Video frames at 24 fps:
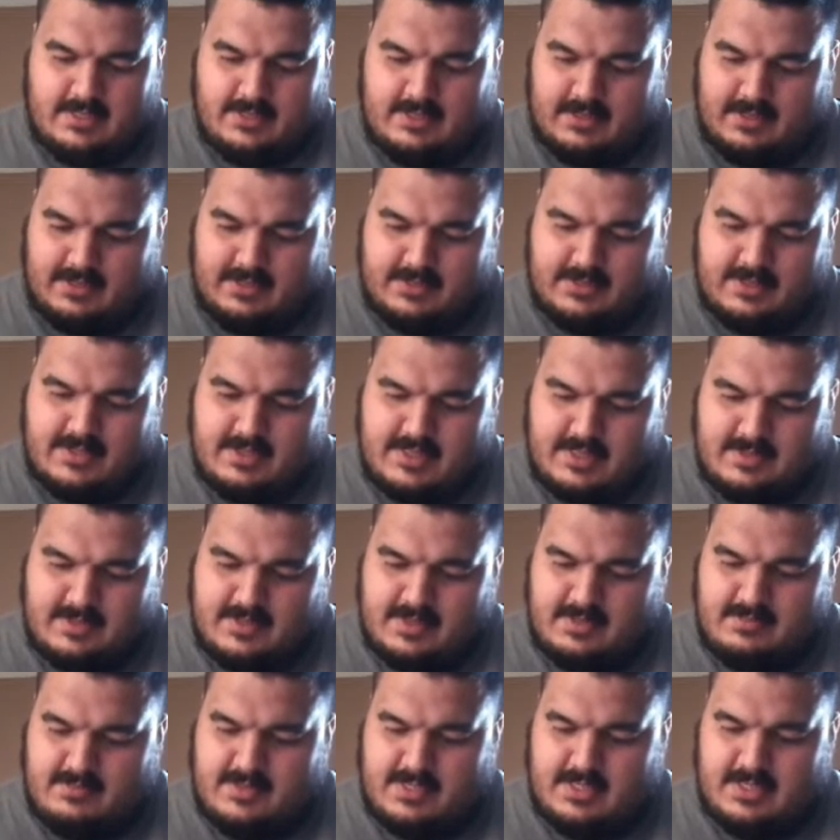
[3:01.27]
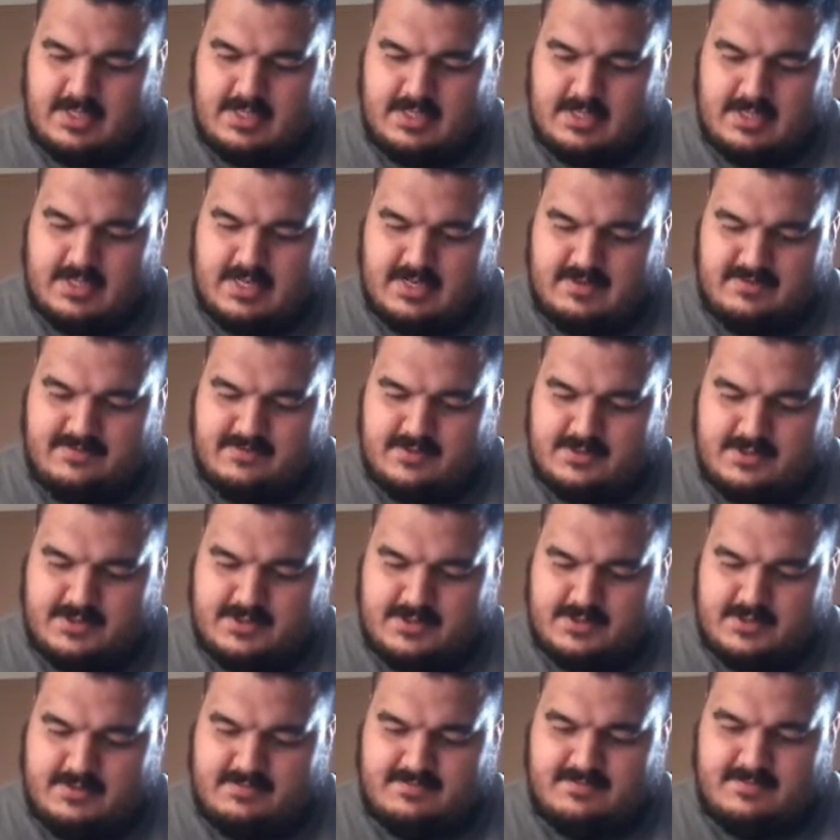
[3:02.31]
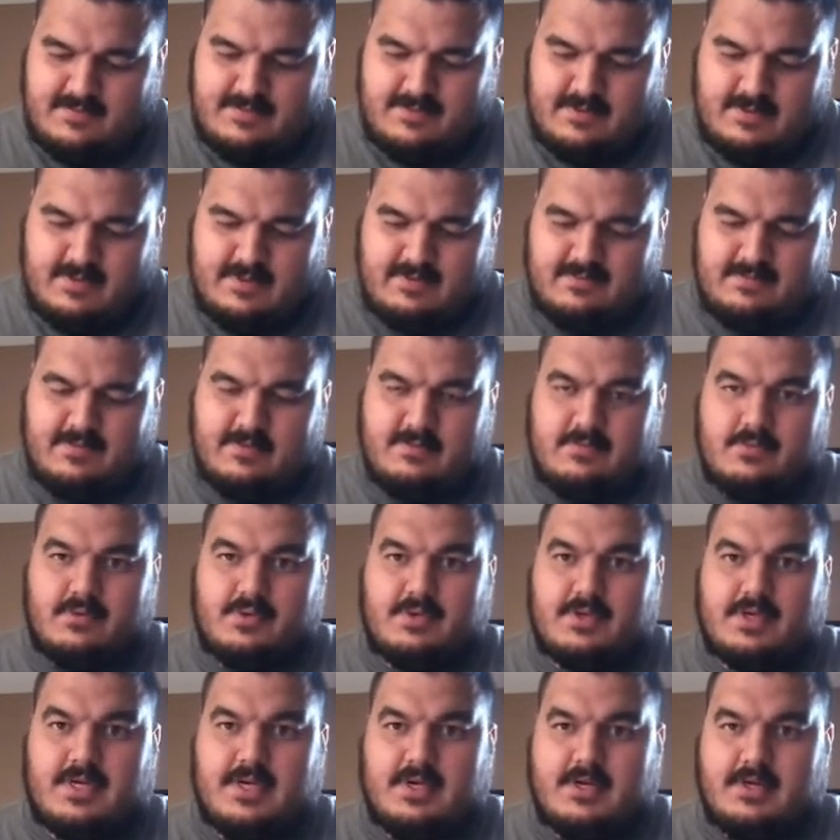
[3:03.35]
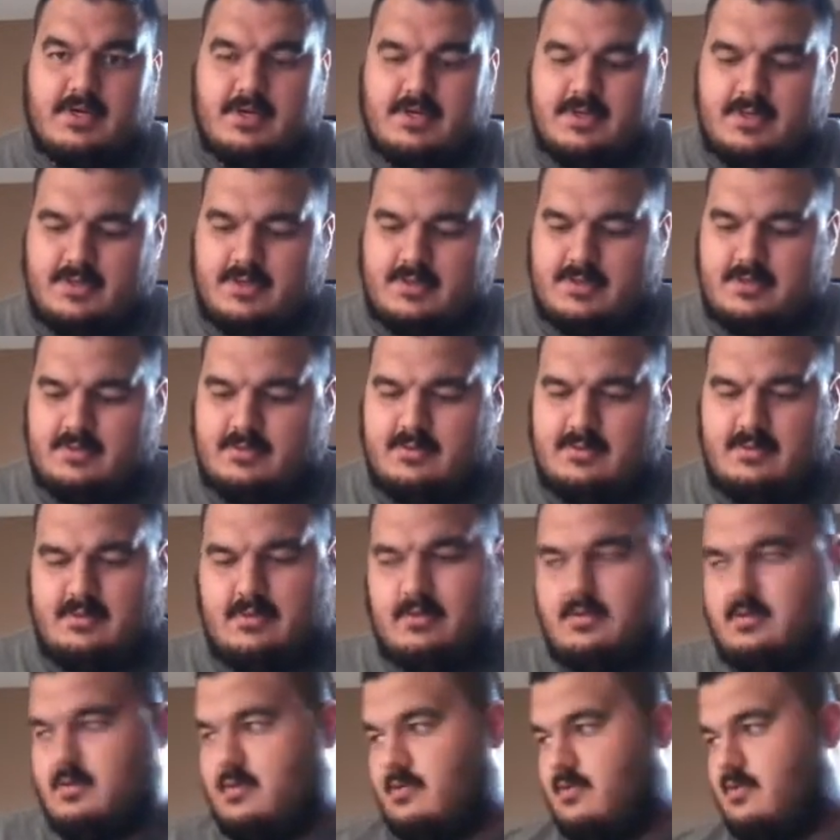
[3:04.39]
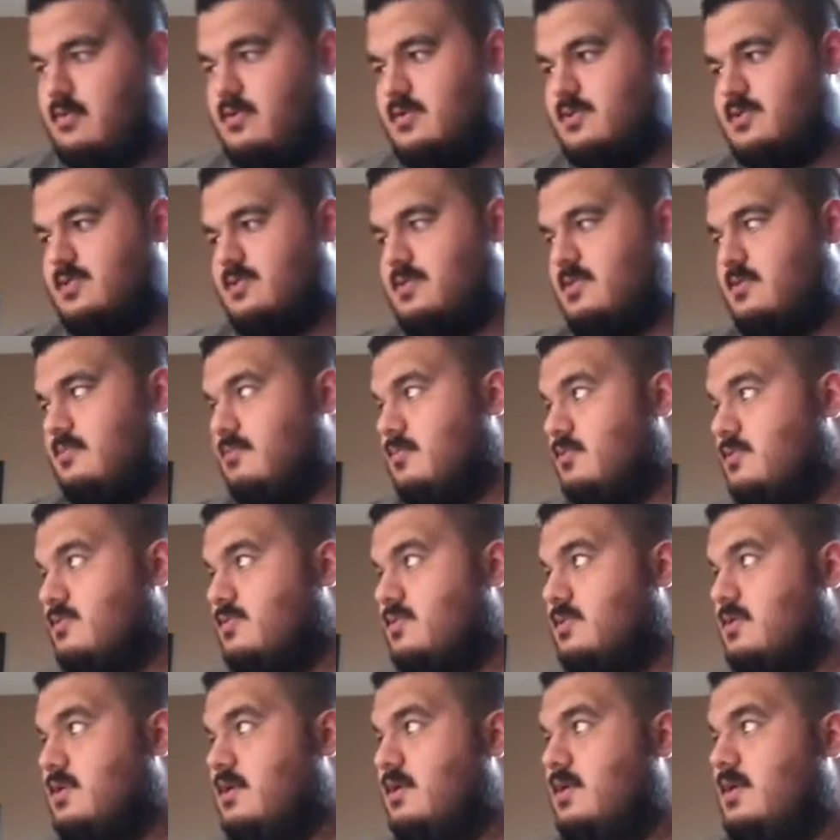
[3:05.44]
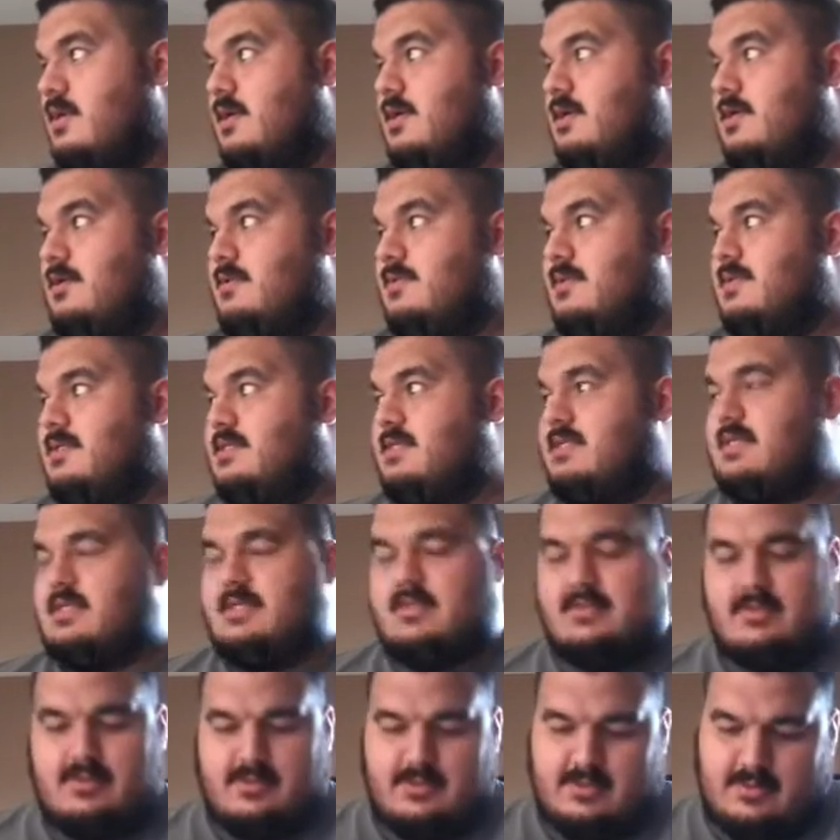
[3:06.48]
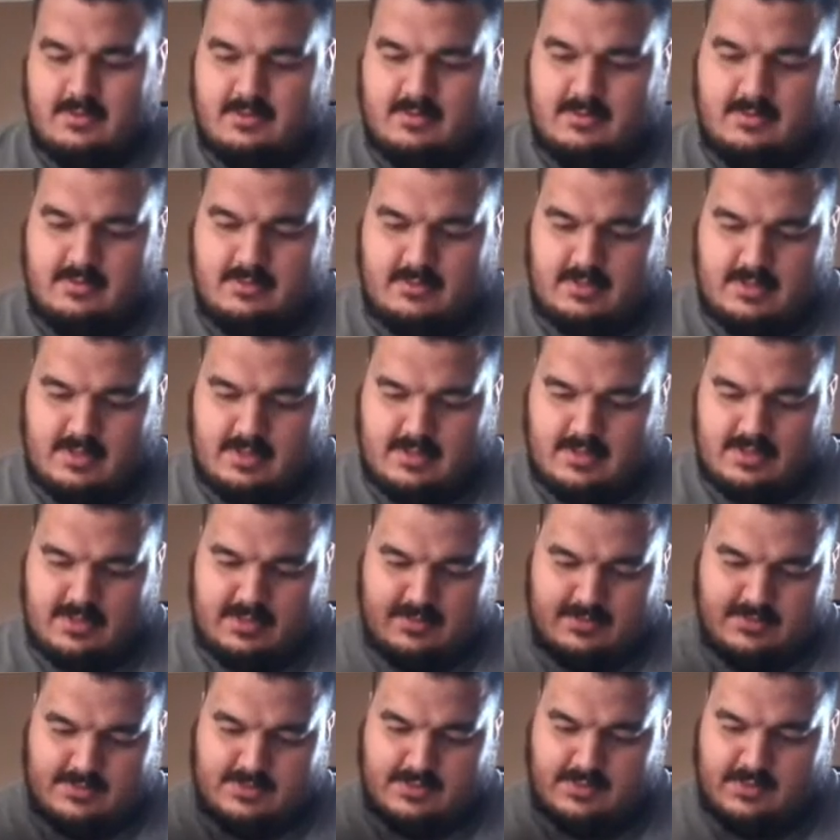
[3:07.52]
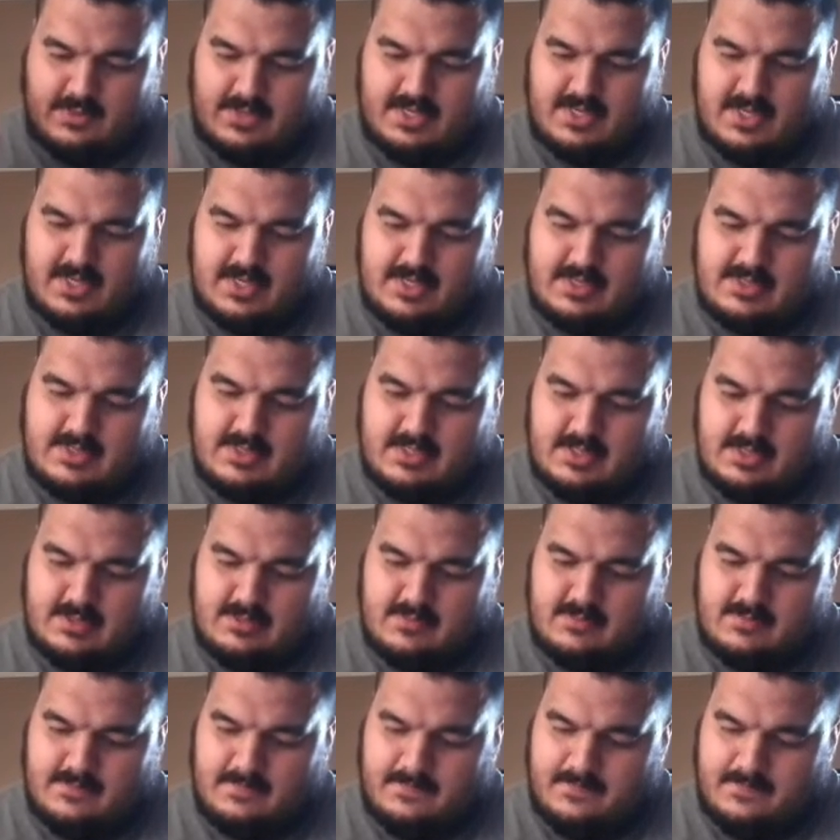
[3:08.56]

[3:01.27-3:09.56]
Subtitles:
like I said, I recommend getting that version of the motor carrier. Of course, the most recent, that one's 2018.